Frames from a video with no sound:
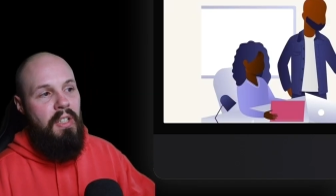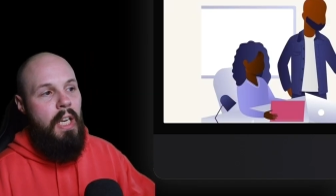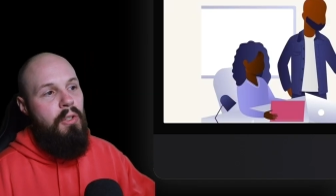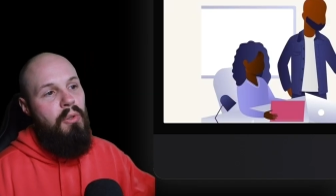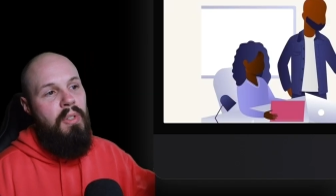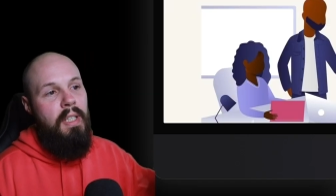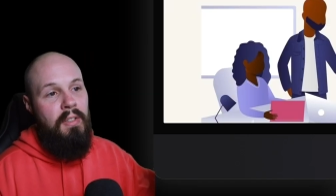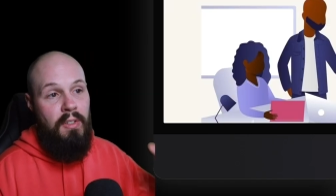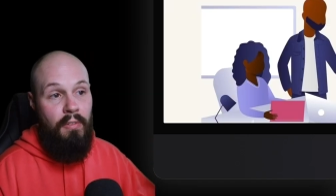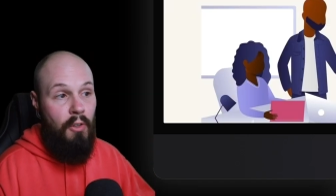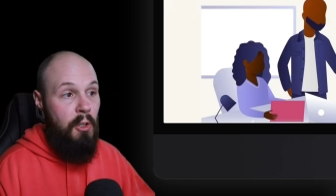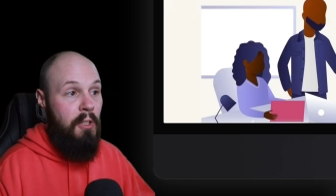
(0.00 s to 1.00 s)
And as you see, it's
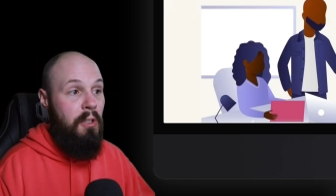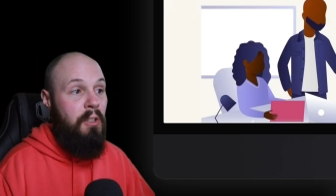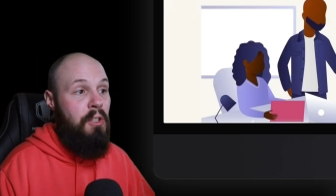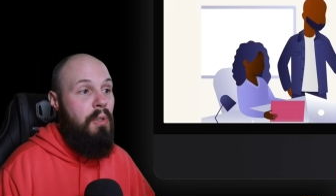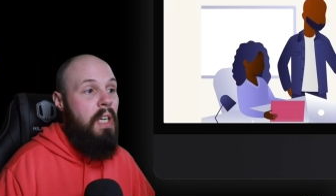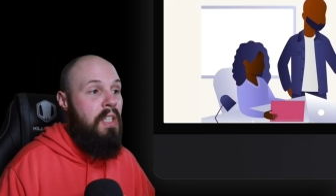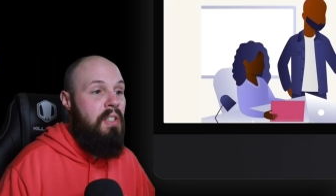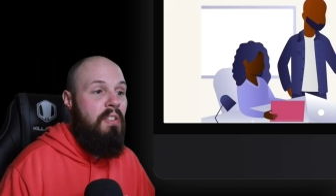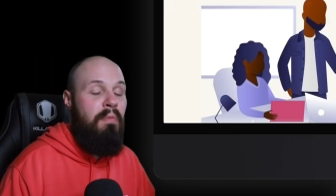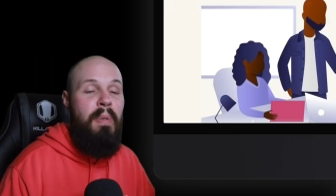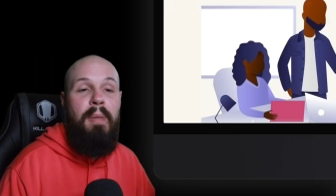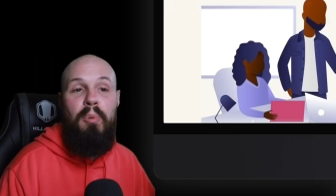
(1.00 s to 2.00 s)
diverse illustrations
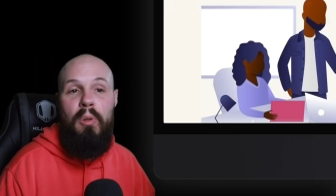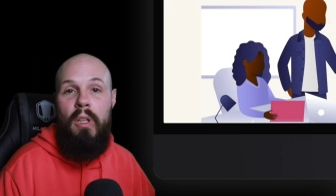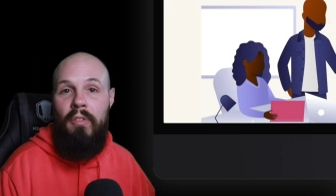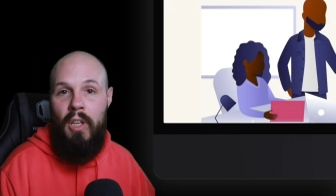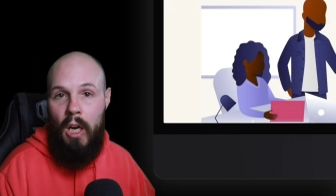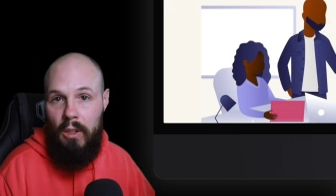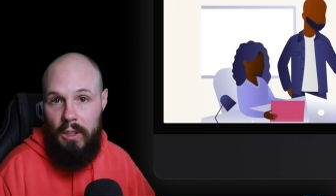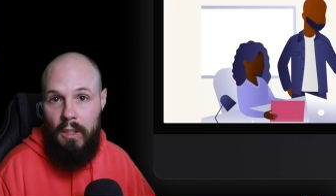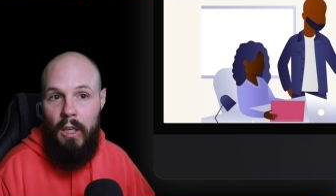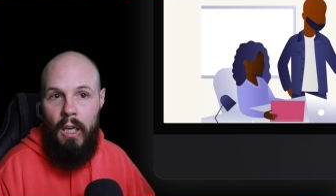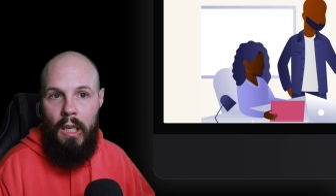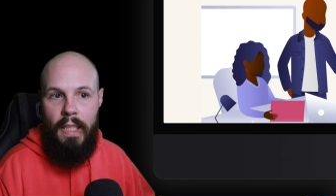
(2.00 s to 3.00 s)
of people of color.
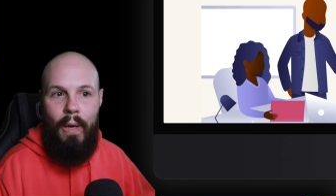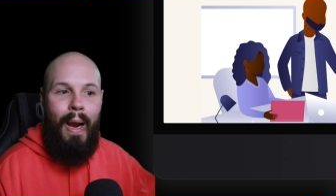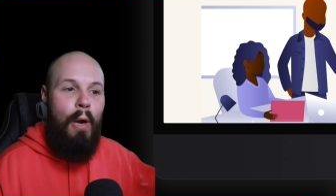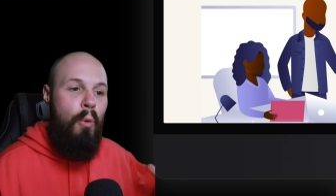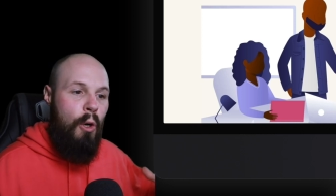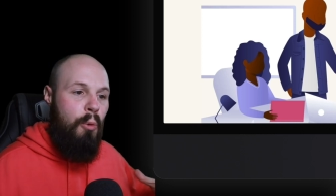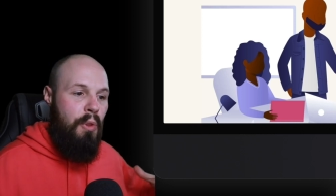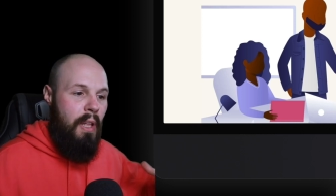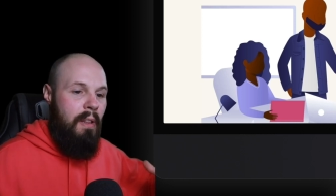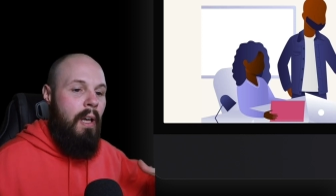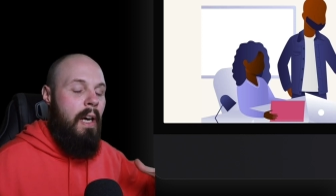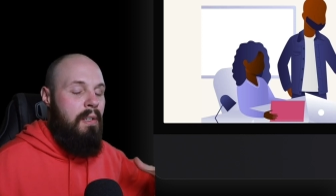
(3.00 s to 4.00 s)
Now, I work with
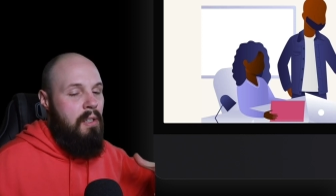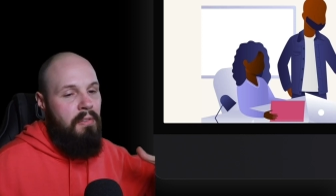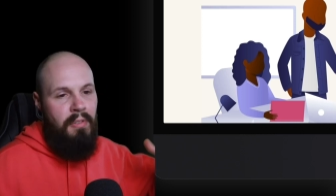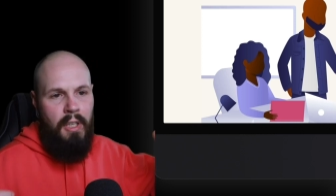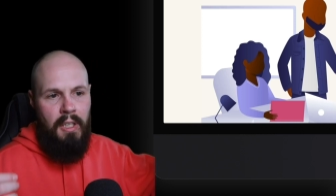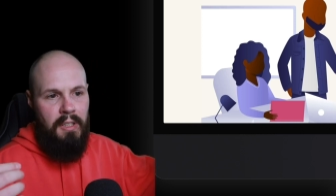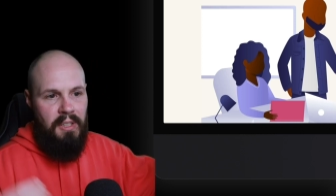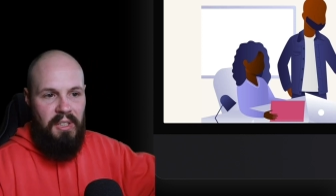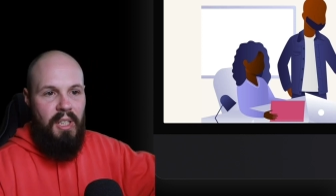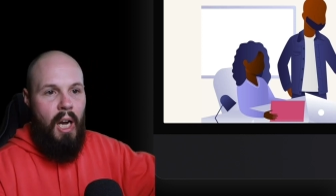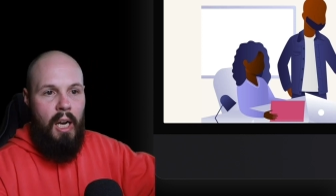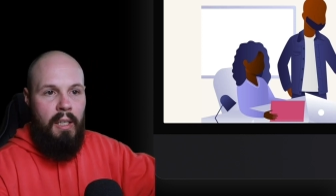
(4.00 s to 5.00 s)
a lot of
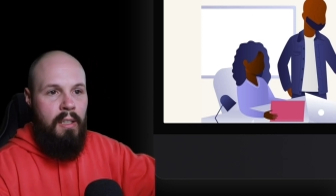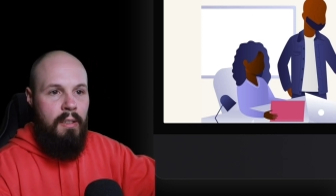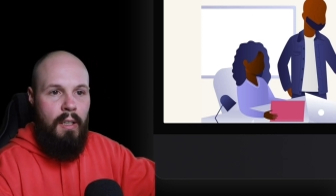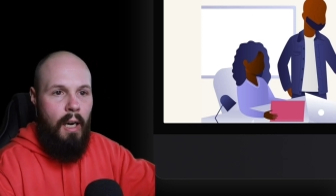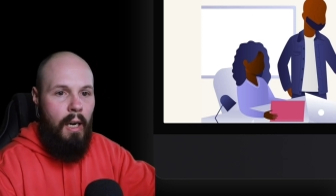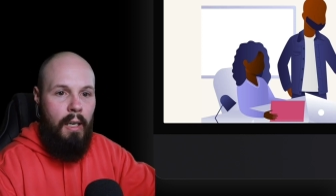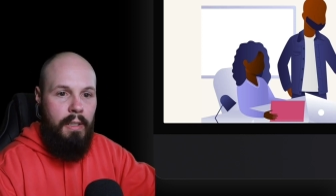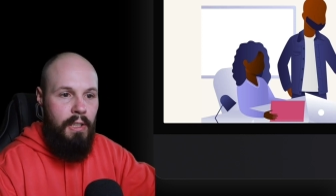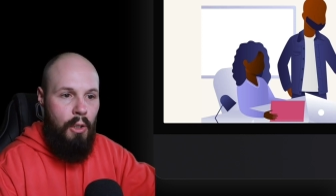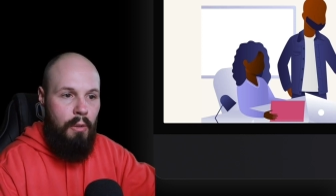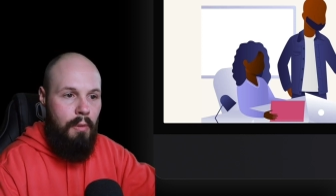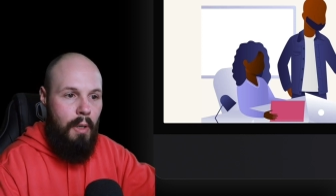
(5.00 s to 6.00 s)
stock,
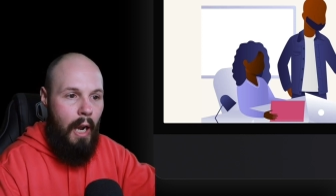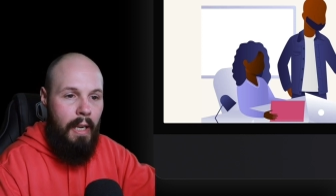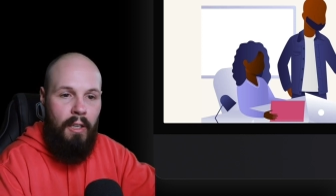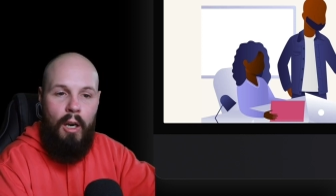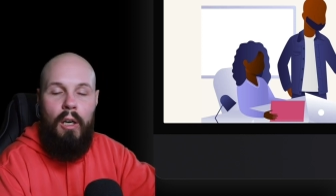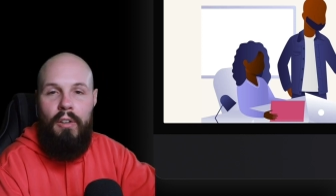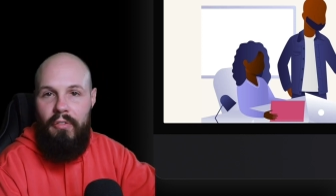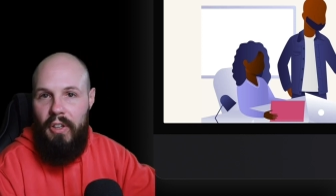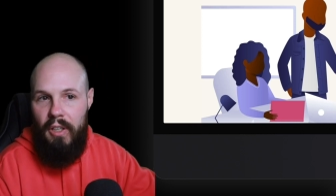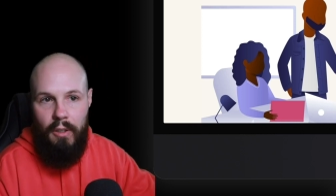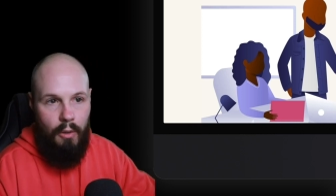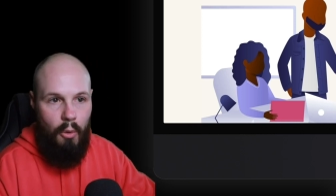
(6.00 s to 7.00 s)

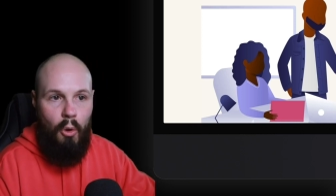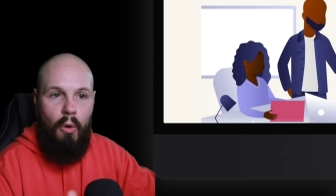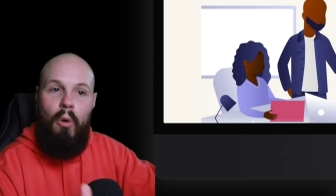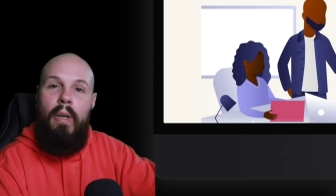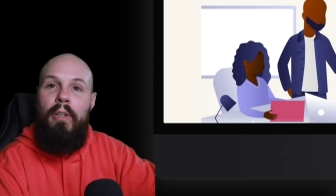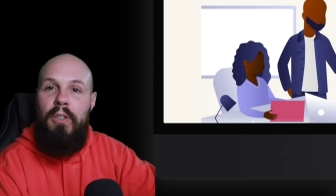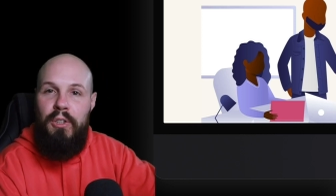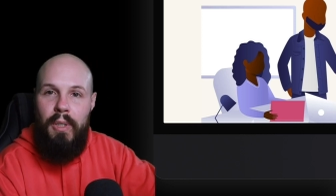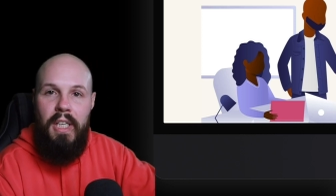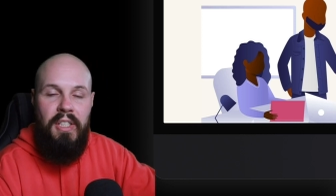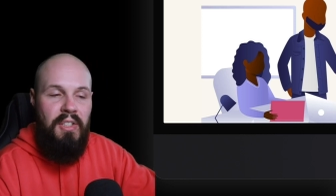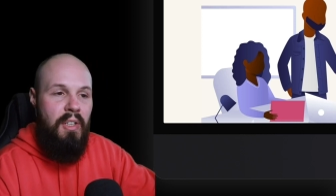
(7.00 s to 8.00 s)
iconography or
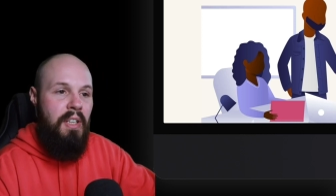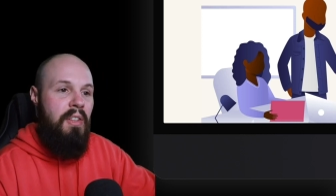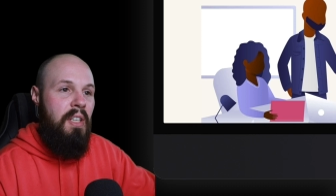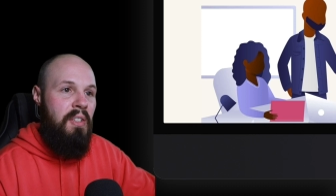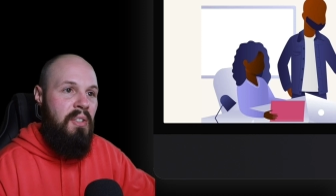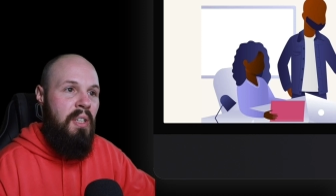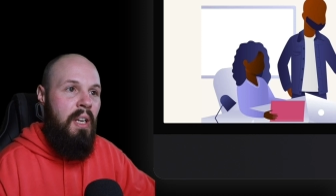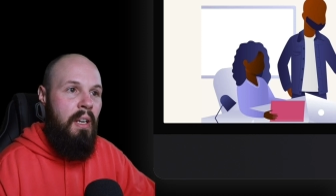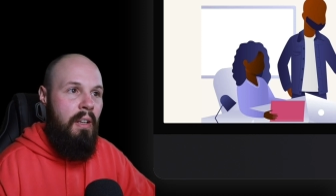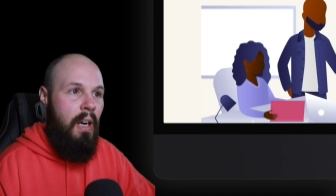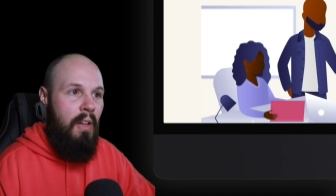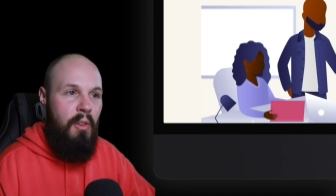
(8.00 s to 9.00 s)
illustrations like this.
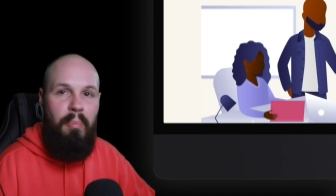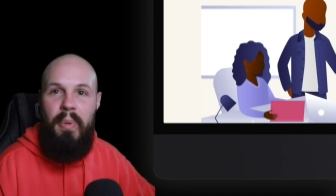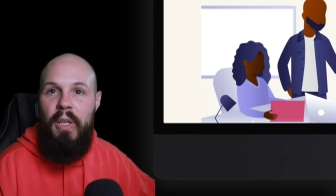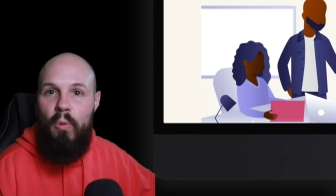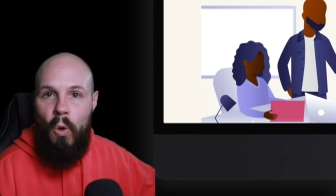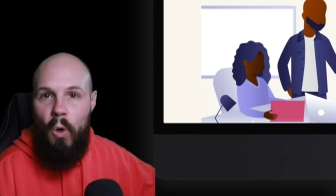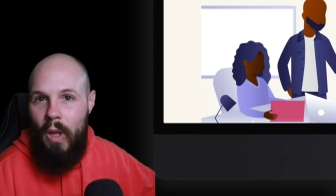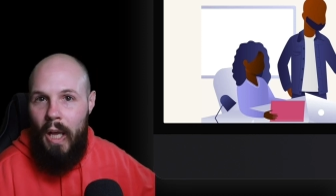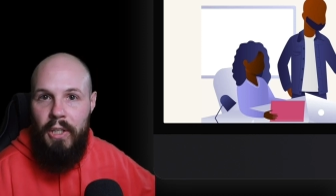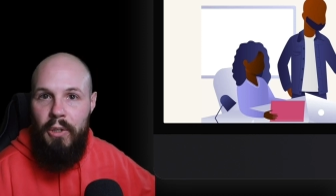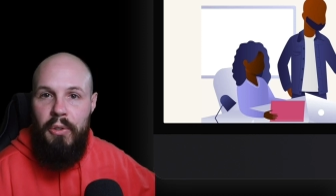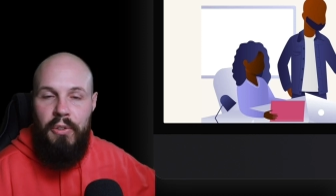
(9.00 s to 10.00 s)
The B-roll I
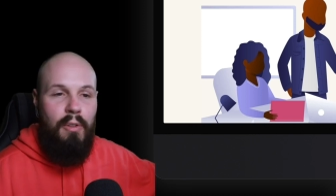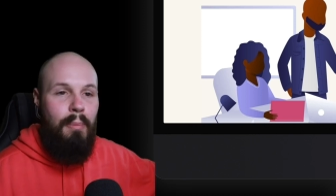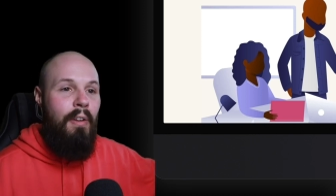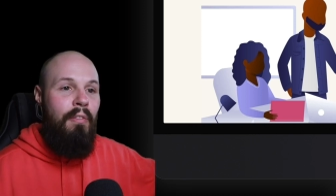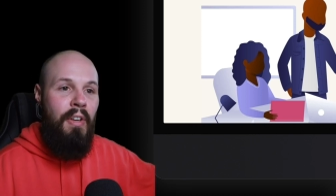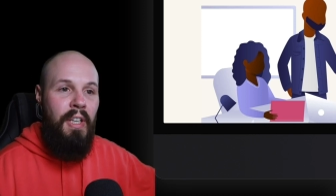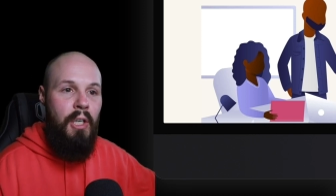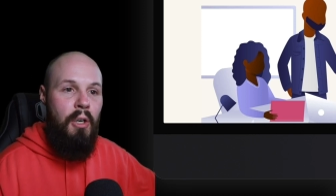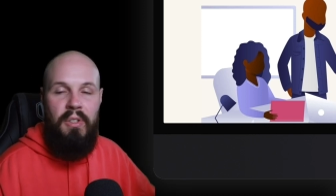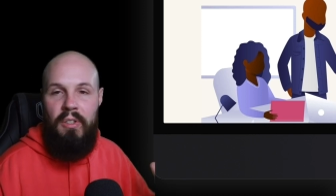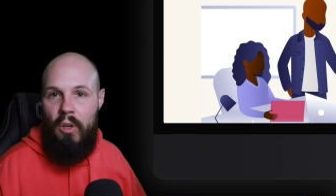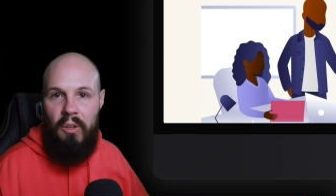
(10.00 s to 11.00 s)
use for my
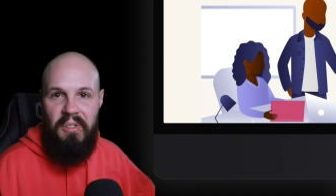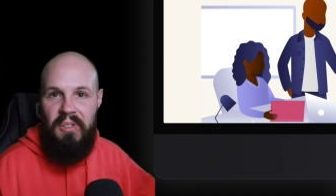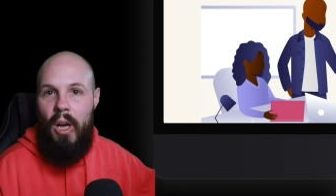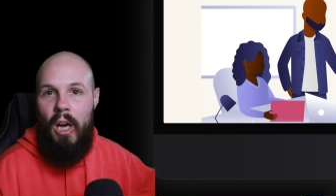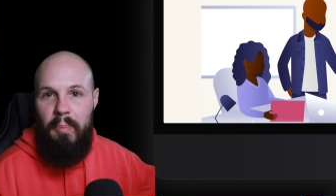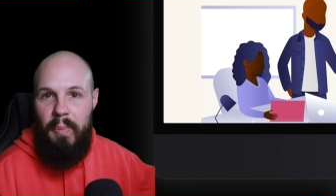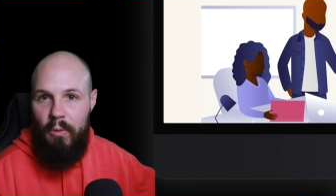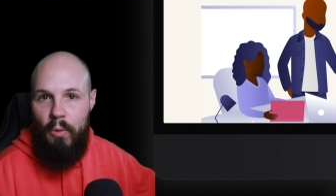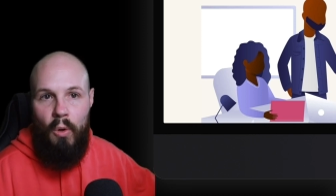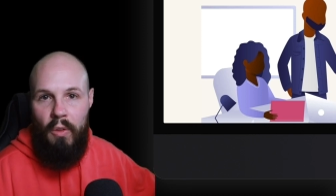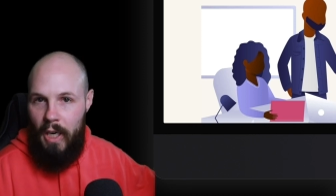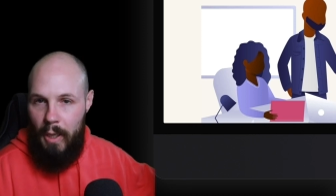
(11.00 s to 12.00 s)
videos is all stock
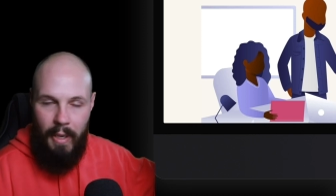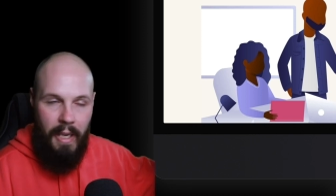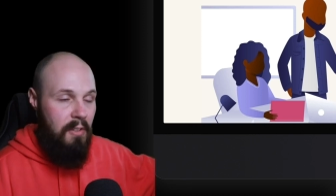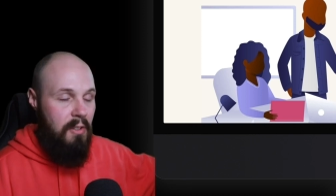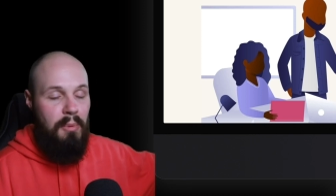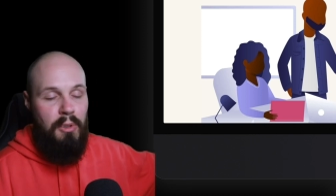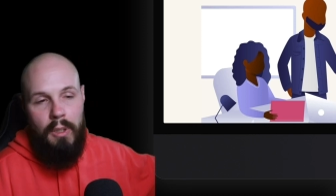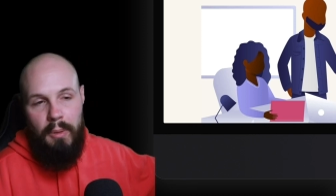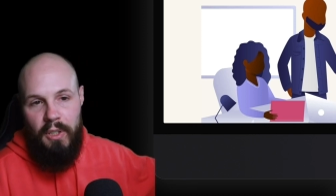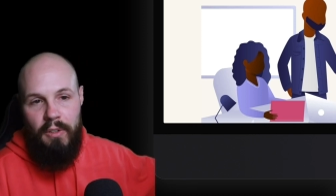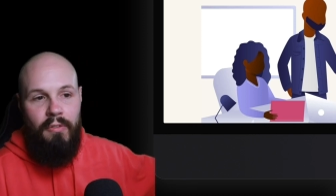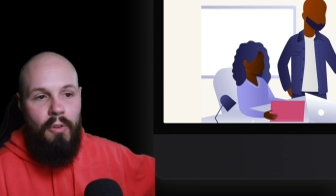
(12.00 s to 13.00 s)
B-roll that I pay a
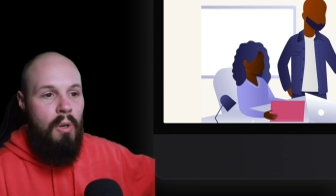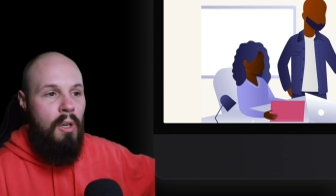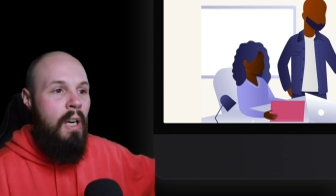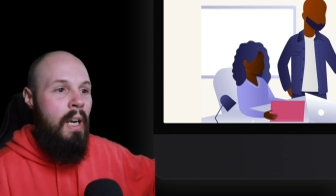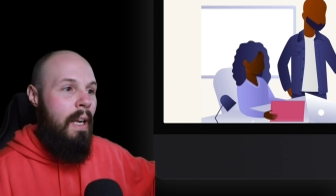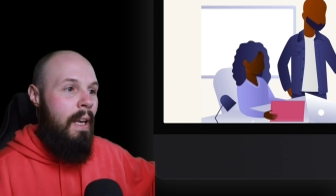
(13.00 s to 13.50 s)
subscription for.